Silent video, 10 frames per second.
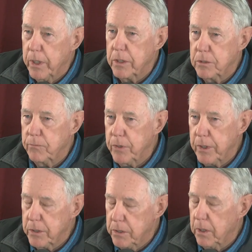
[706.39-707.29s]
get some
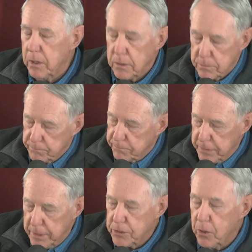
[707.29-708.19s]
things done.
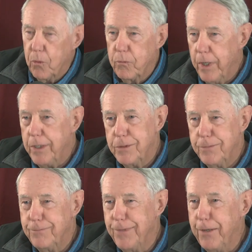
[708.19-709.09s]
And so
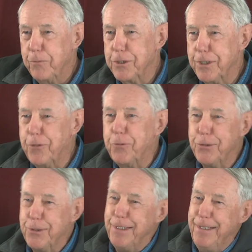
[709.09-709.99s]
that was interesting.